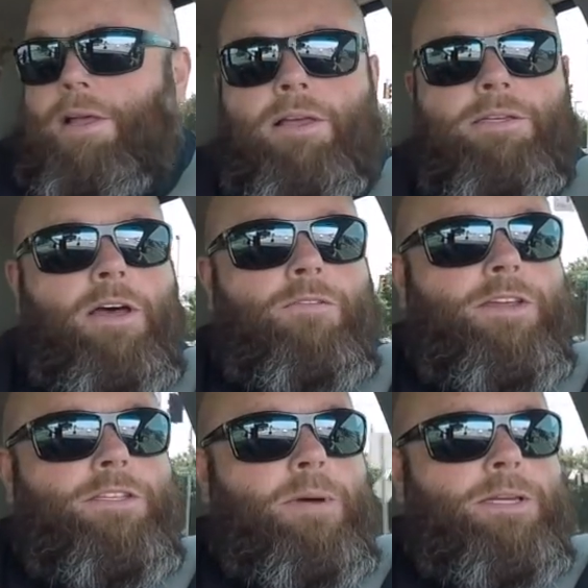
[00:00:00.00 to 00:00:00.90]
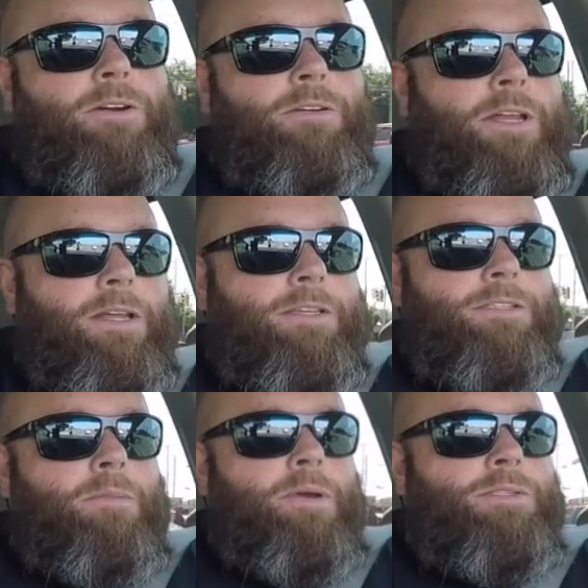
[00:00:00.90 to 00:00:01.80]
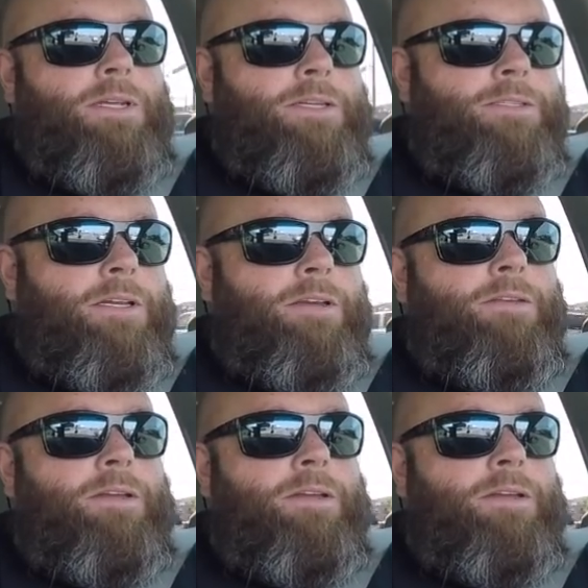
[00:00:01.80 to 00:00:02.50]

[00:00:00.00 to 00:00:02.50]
So hopefully somebody turned that in. Somebody was nice enough